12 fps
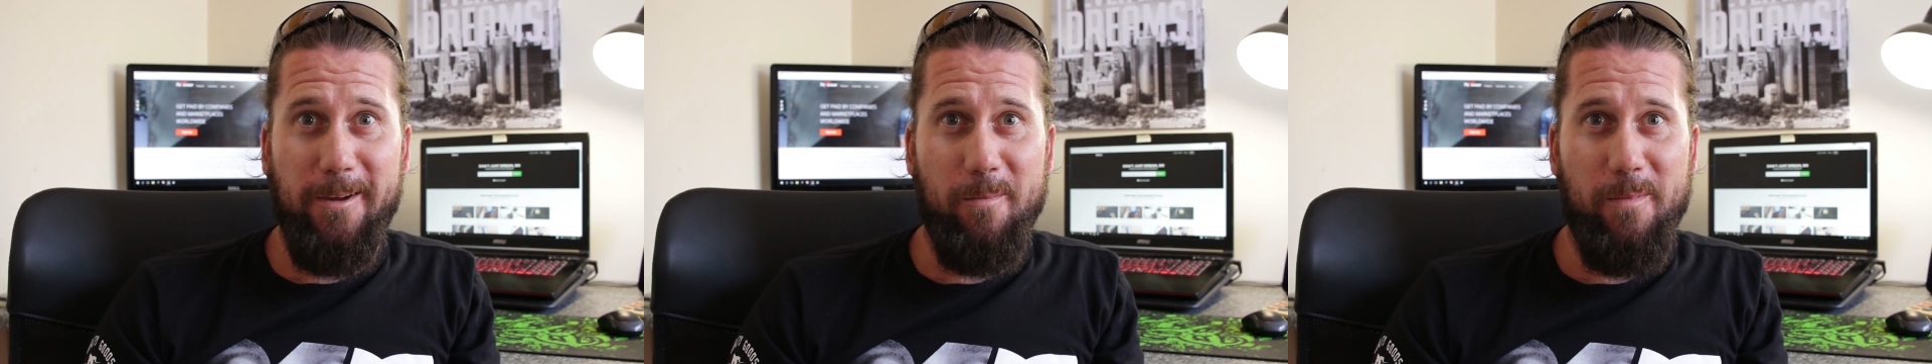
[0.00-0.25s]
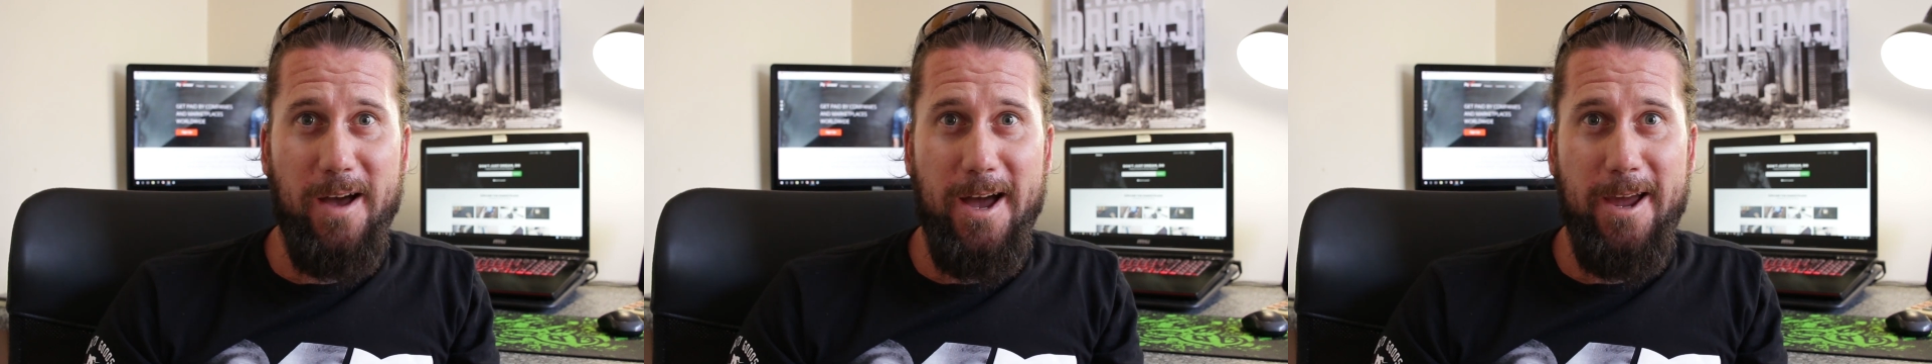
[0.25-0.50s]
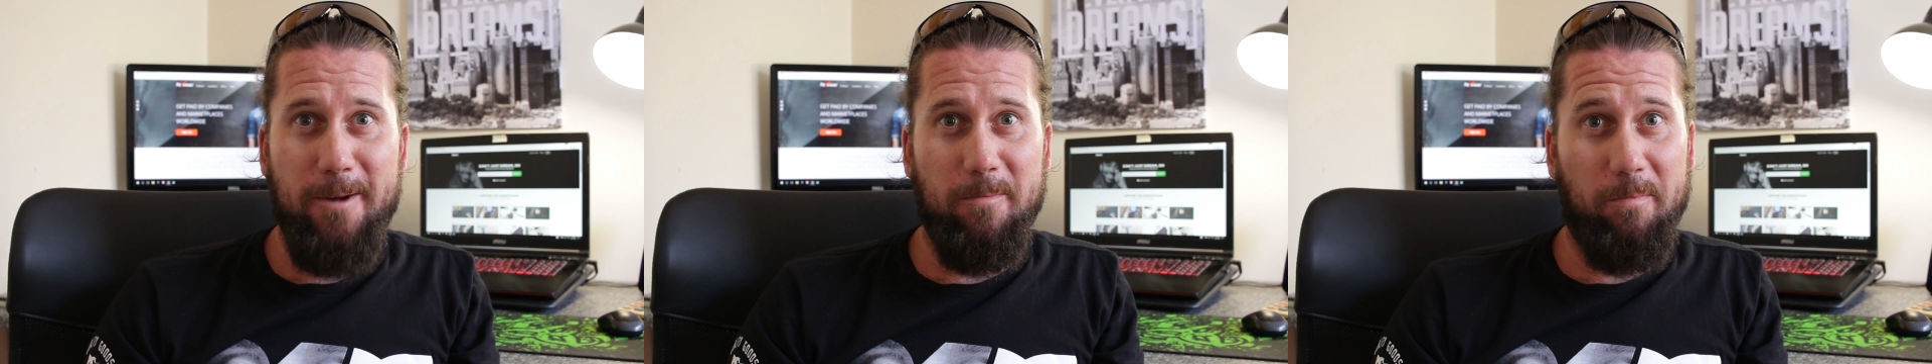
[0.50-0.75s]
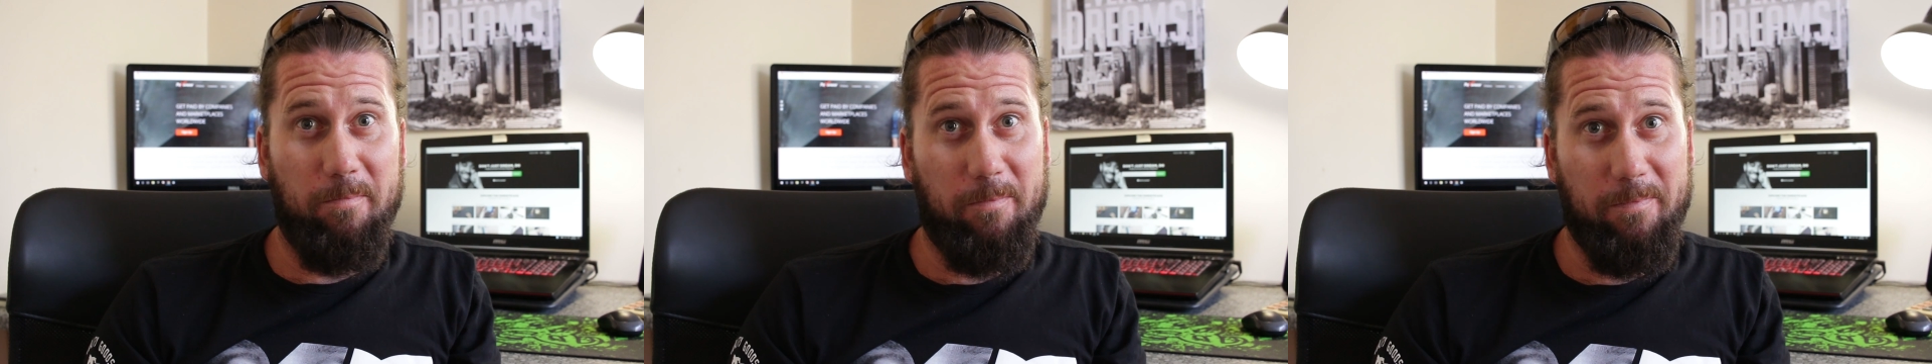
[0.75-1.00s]
can buy,
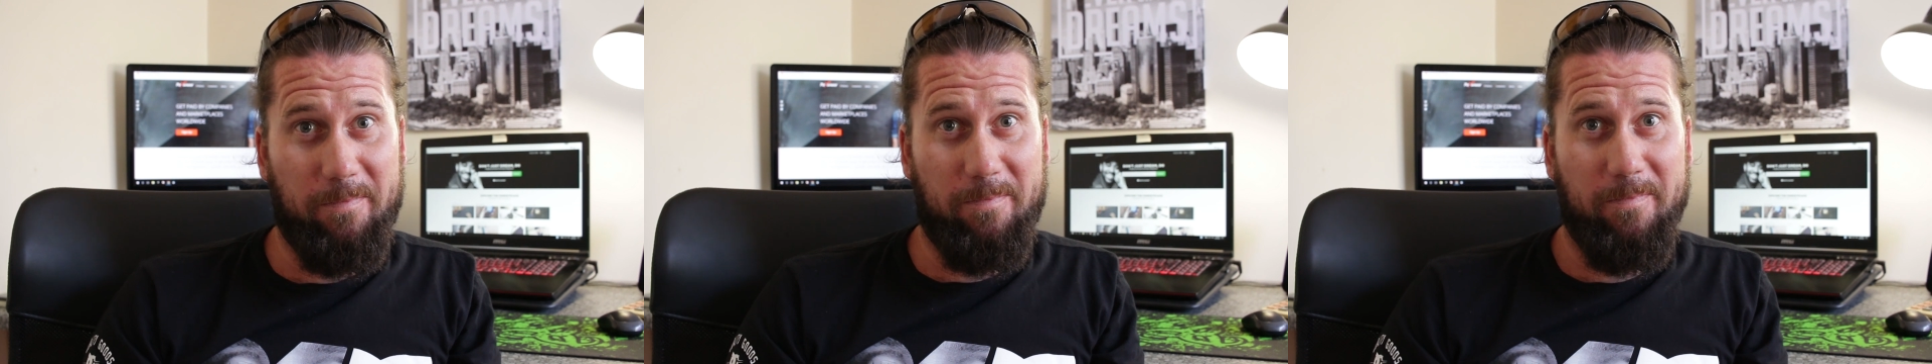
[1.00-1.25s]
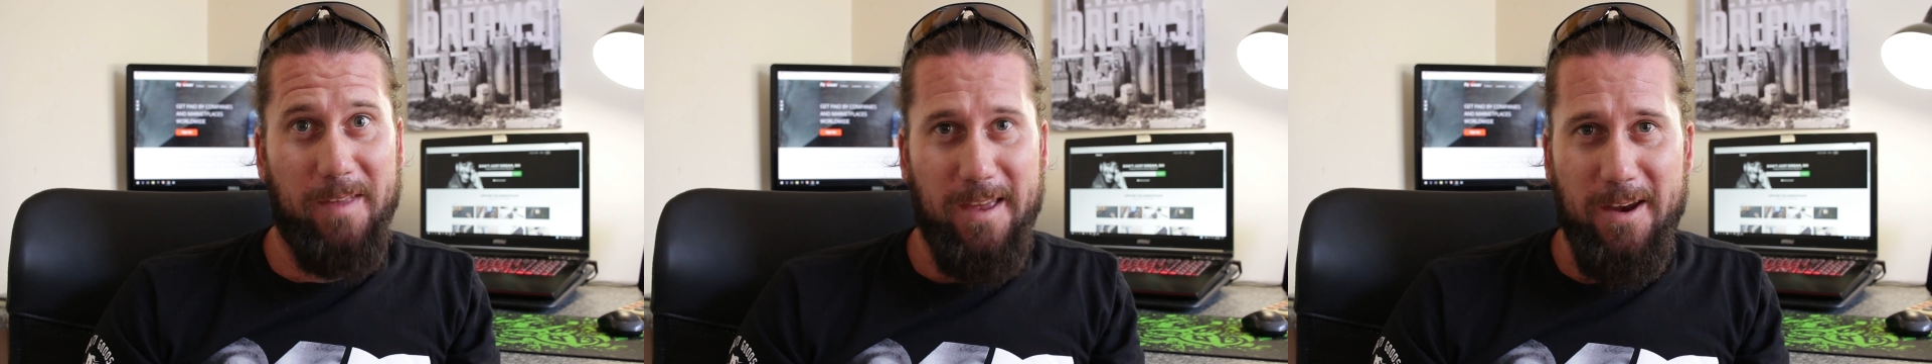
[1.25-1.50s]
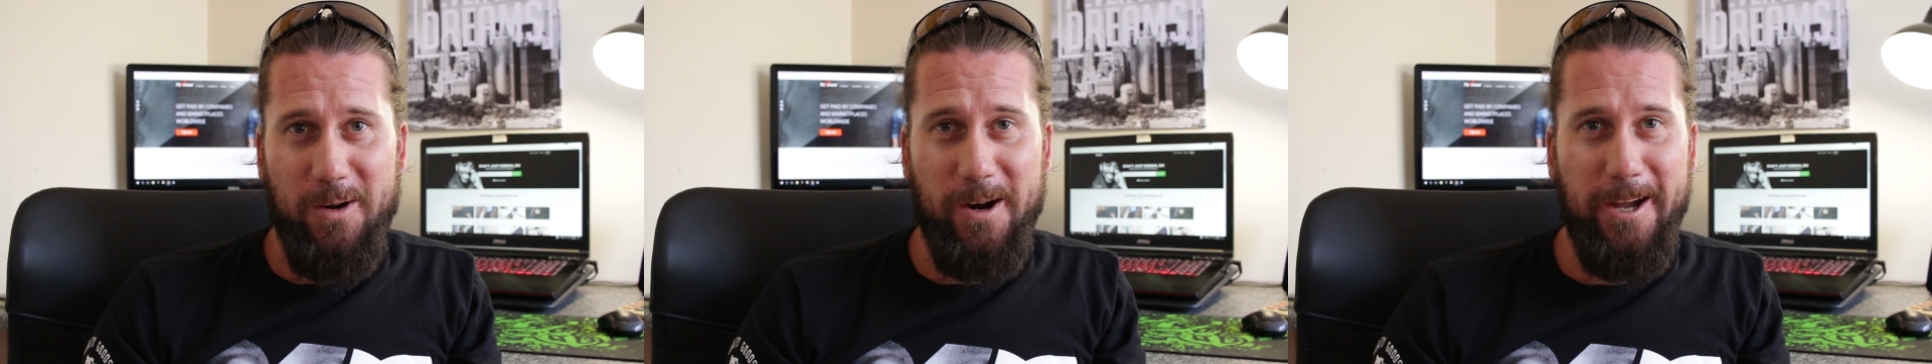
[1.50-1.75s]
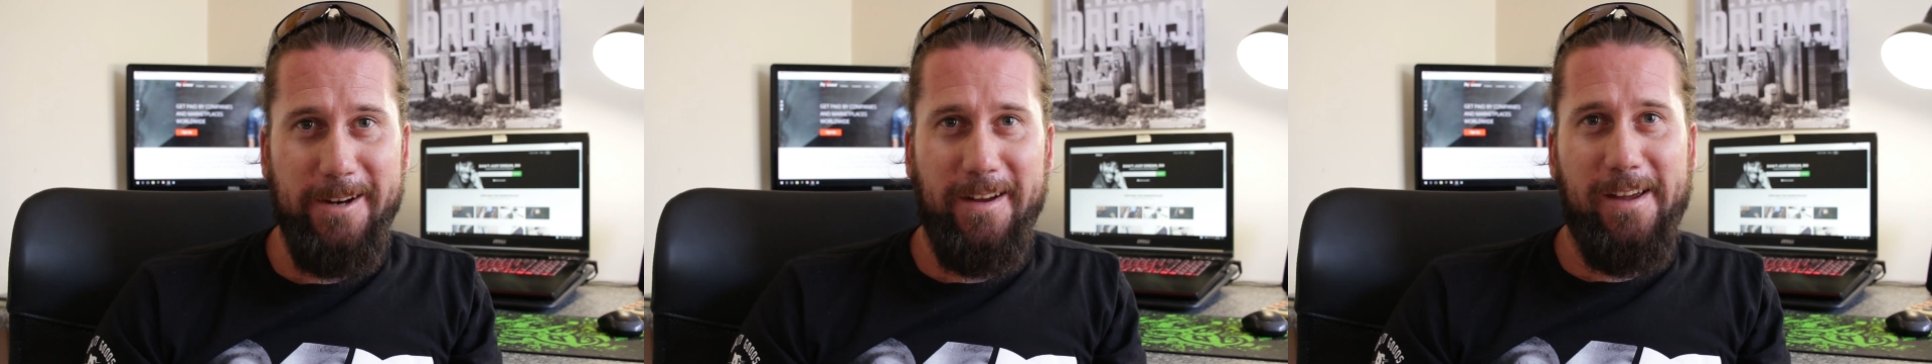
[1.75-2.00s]

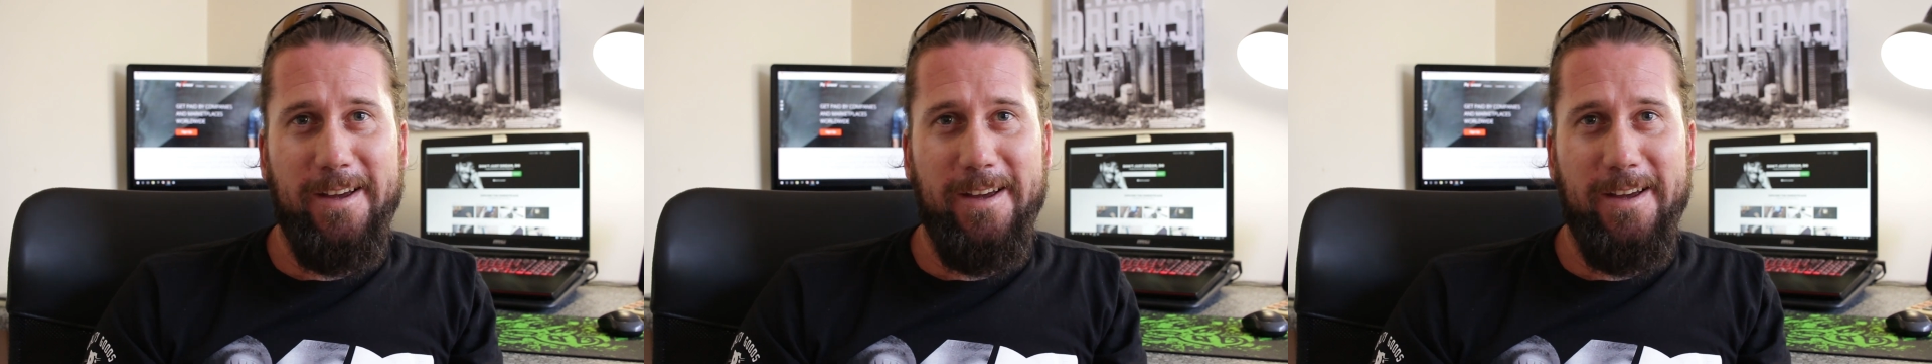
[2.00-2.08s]
right?